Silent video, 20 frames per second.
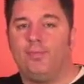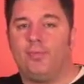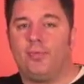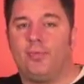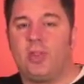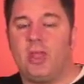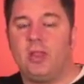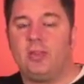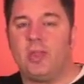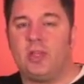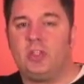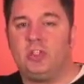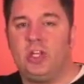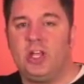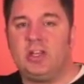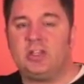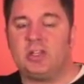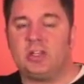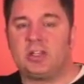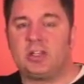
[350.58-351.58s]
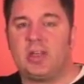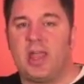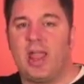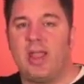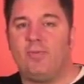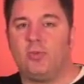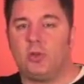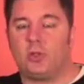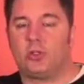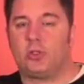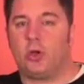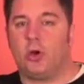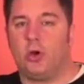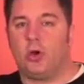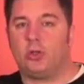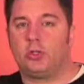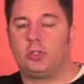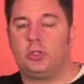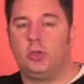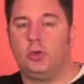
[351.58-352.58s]
thing that Jesus gave the
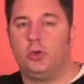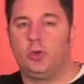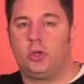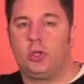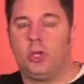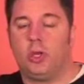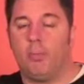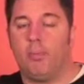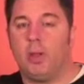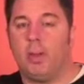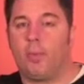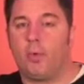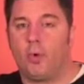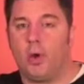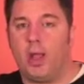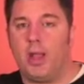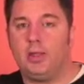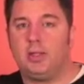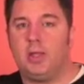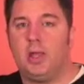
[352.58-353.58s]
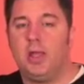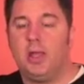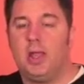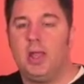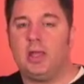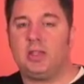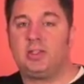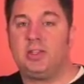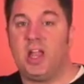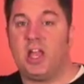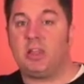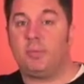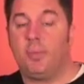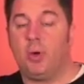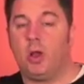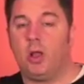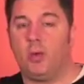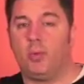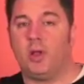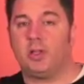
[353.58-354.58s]
church to commemorate his death,
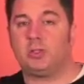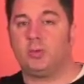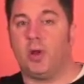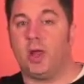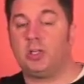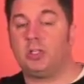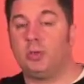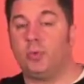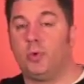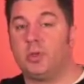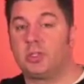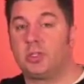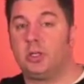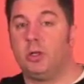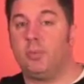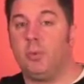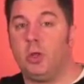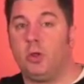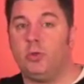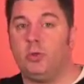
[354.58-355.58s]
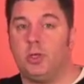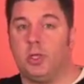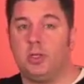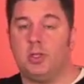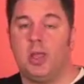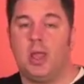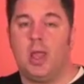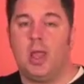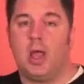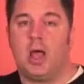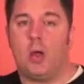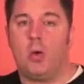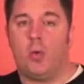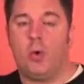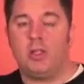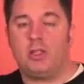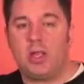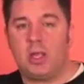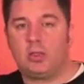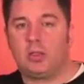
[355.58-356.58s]
burial, and resurrection was communion, when
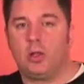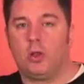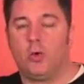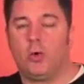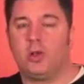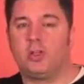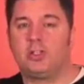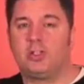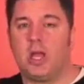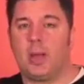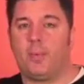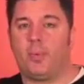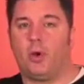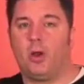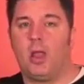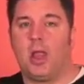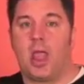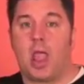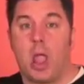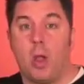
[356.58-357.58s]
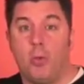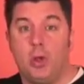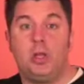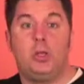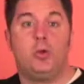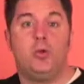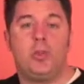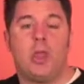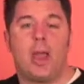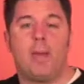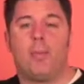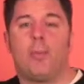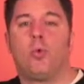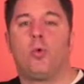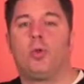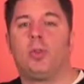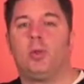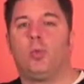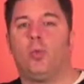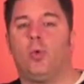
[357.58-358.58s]
we take the Lord's Supper. And we do that
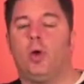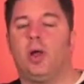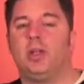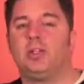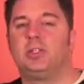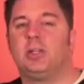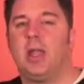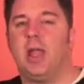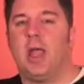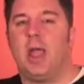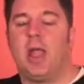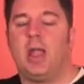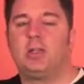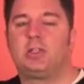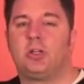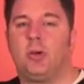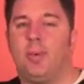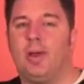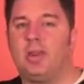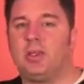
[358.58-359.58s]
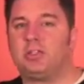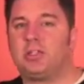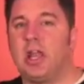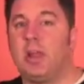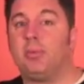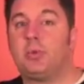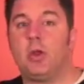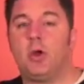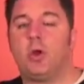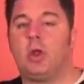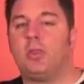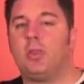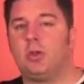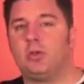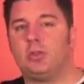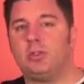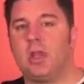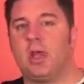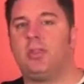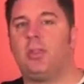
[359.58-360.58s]
more than once. And so by the same token,
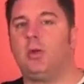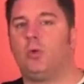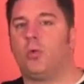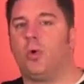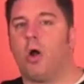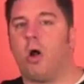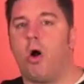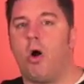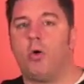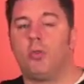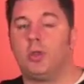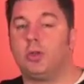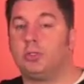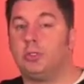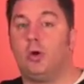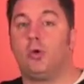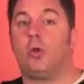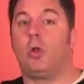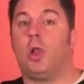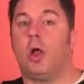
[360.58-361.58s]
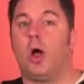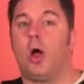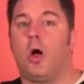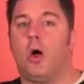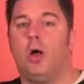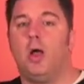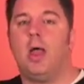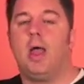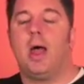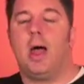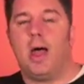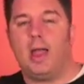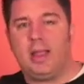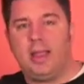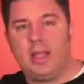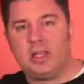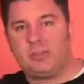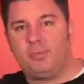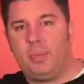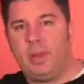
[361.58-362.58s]
there's nothing wrong, there's no law
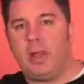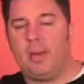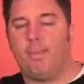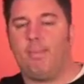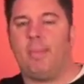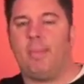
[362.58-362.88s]
against being